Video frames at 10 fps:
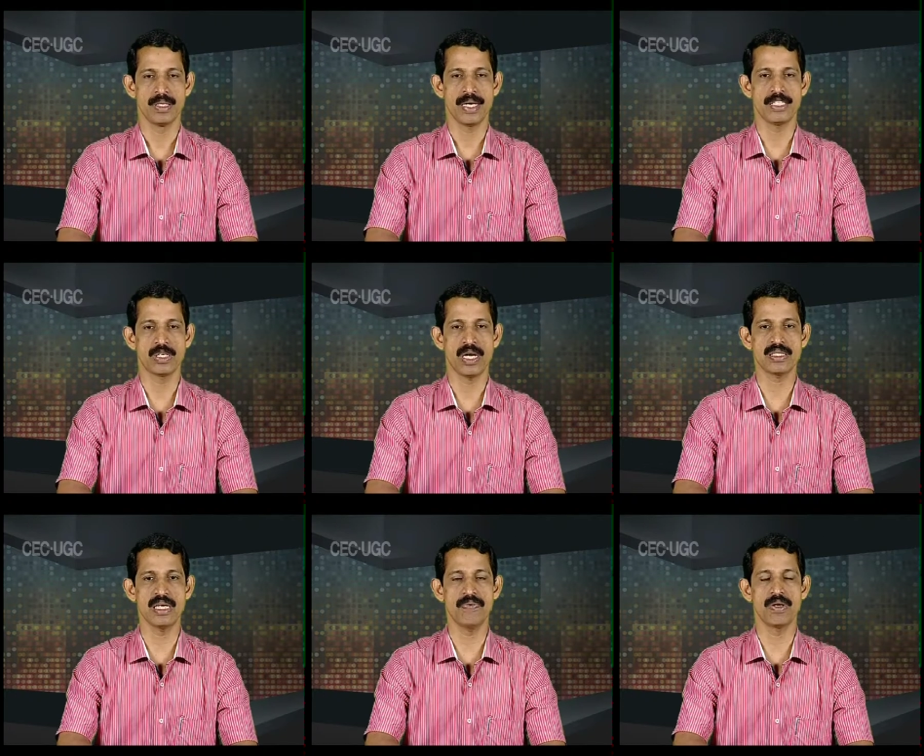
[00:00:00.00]

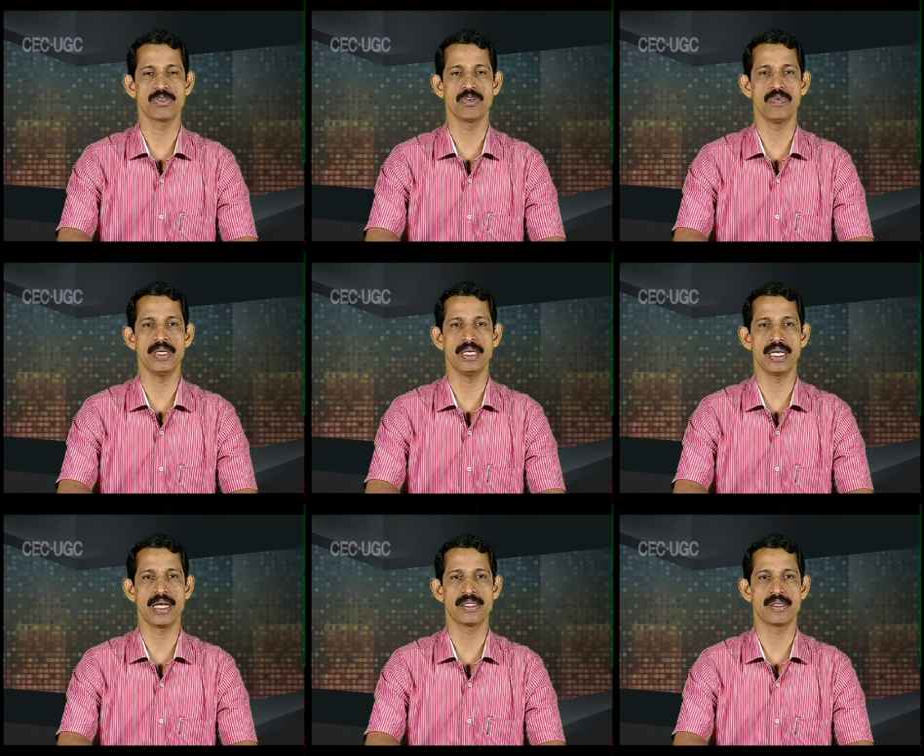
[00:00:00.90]
Educational philosophy
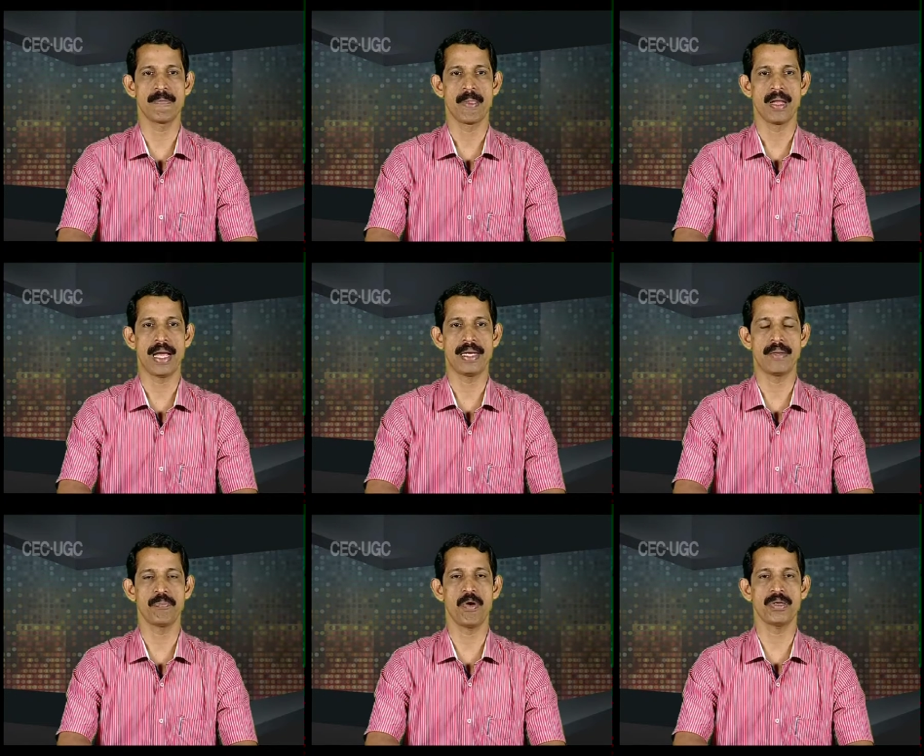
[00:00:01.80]
is an
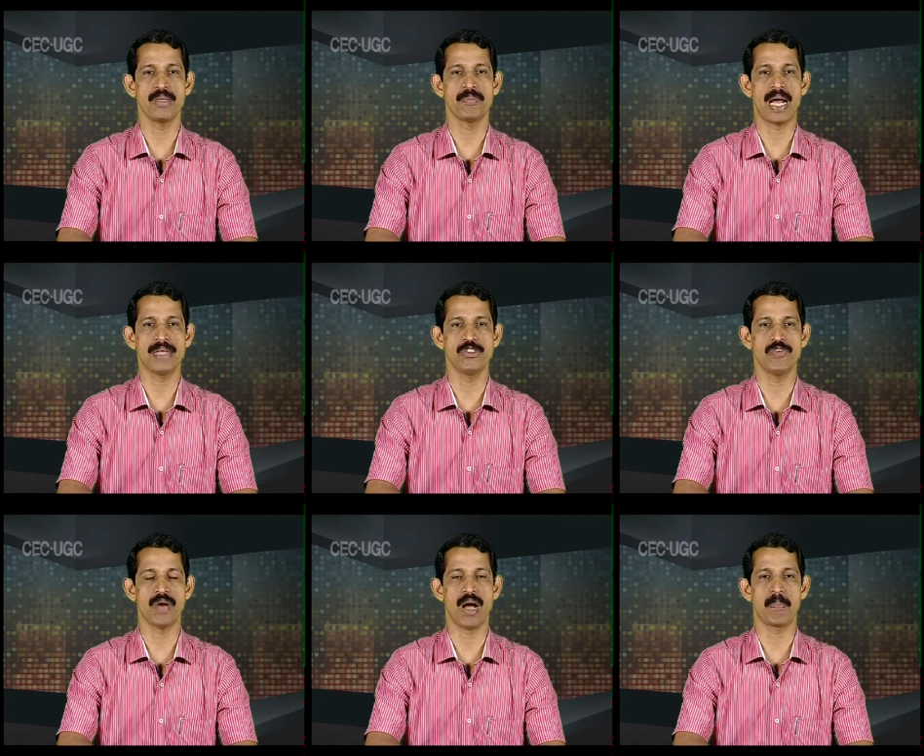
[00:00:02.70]
important branch
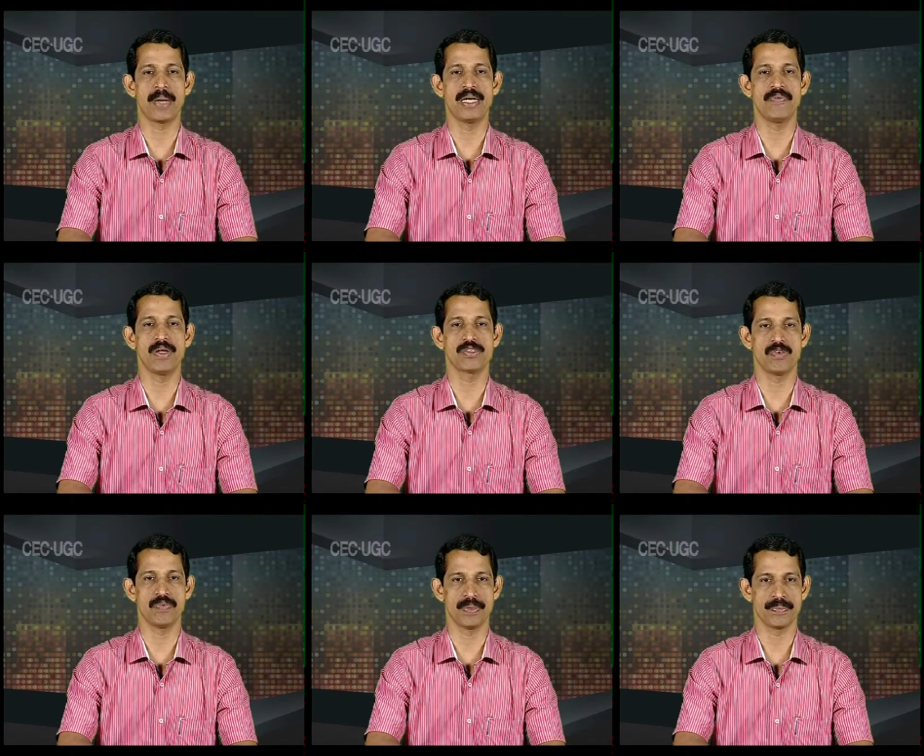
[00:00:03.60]
of applied
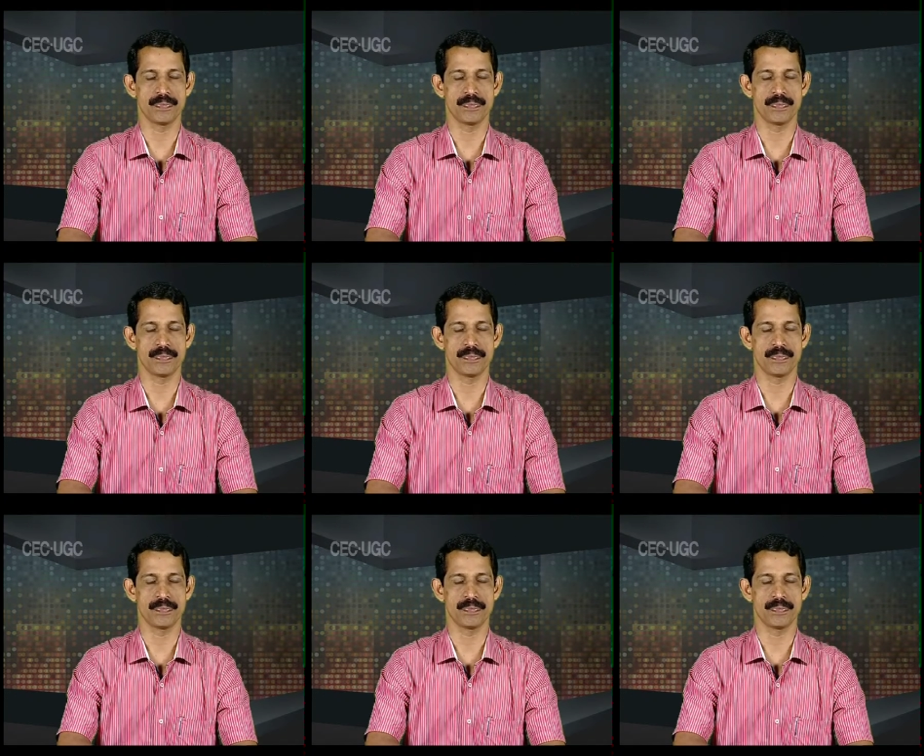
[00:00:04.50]
philosophy.